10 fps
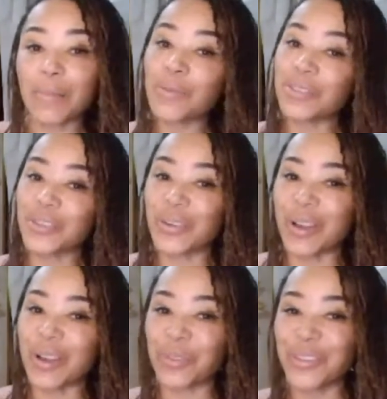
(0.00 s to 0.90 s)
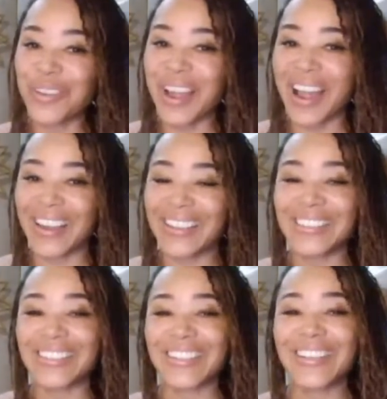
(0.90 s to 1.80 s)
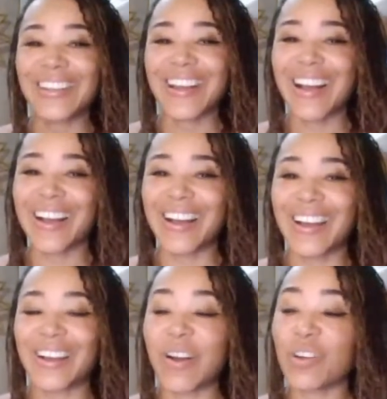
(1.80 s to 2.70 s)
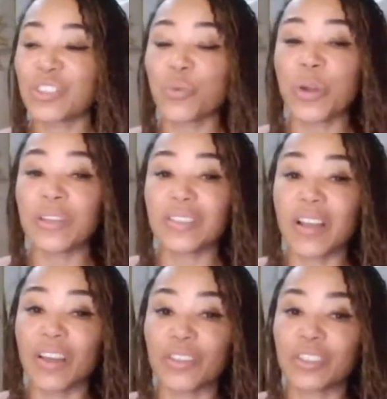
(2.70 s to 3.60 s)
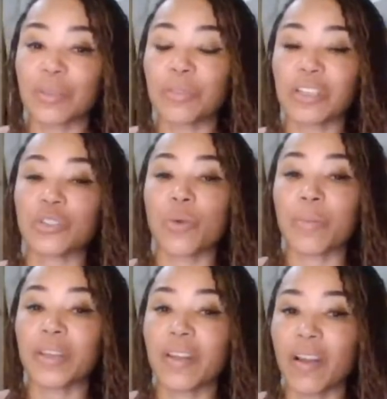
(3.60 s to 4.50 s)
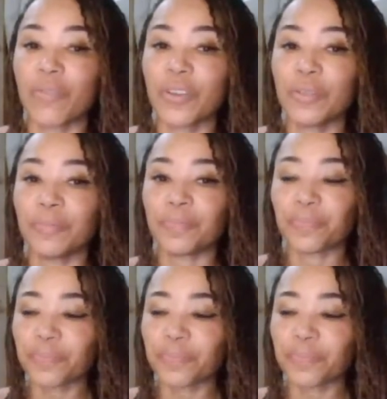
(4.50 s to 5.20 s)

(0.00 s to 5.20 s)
Tell me what's going on with you guys. Also, what other subjects you want me to cover.